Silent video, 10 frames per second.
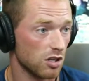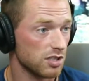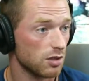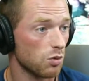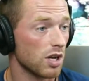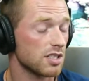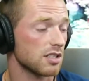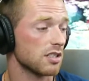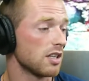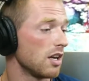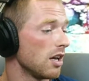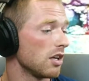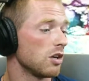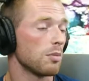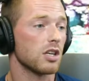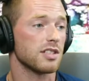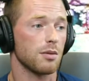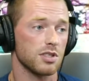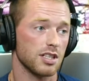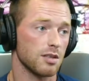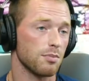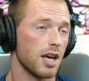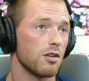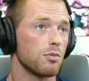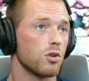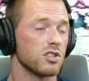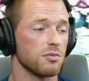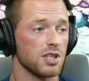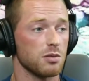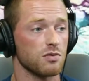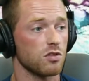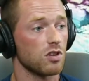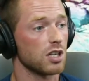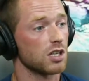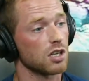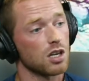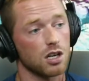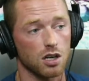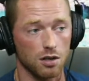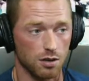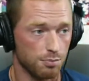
balls. He wants to Michael Thomas gets a bad report sometimes for running a